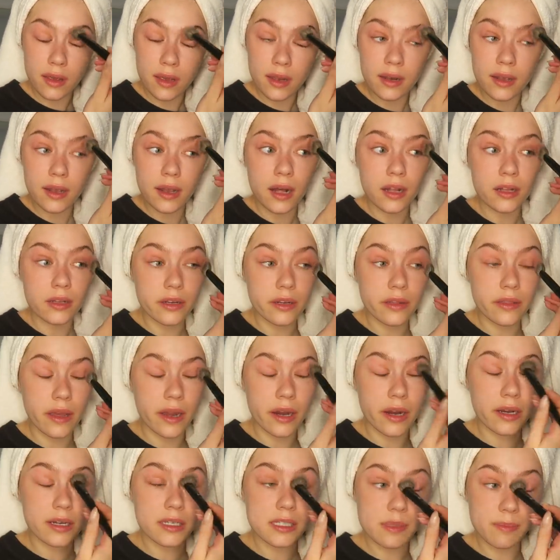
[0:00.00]
and color
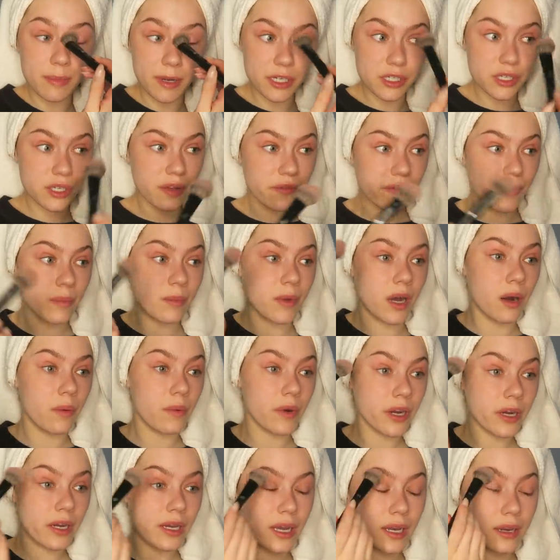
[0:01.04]
there, especially if I'm not
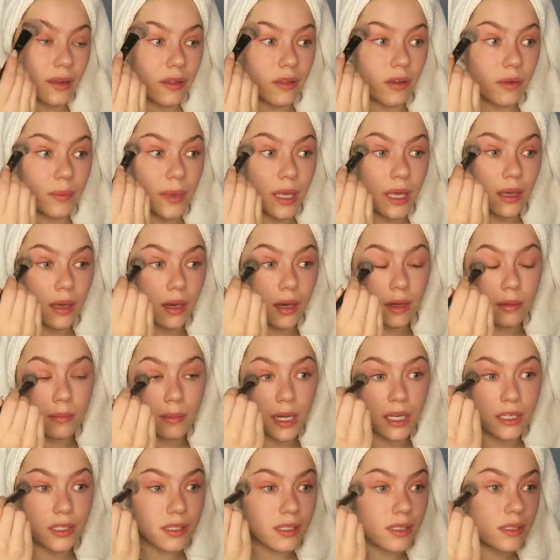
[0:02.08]
wearing any other makeup.
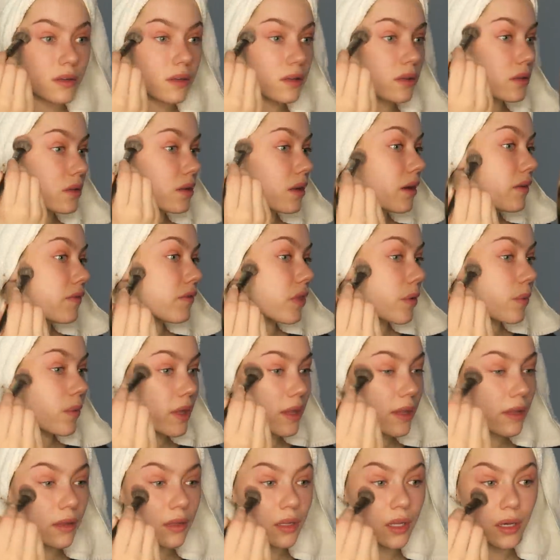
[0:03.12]
I just love the
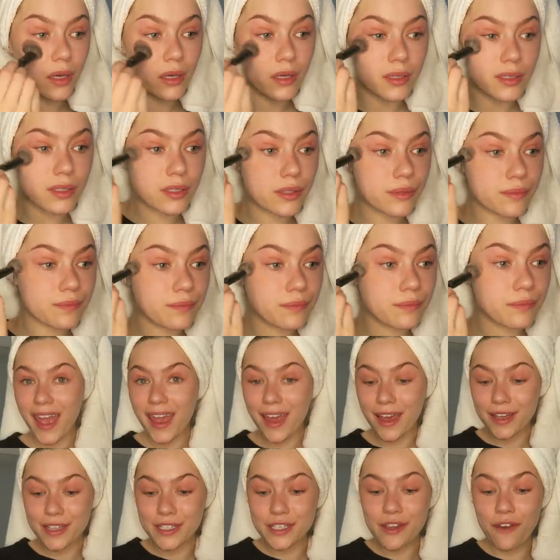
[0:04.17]
way that looks.
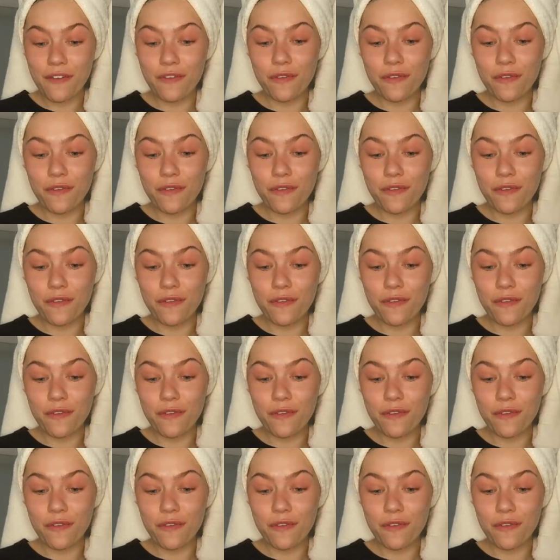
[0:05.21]
And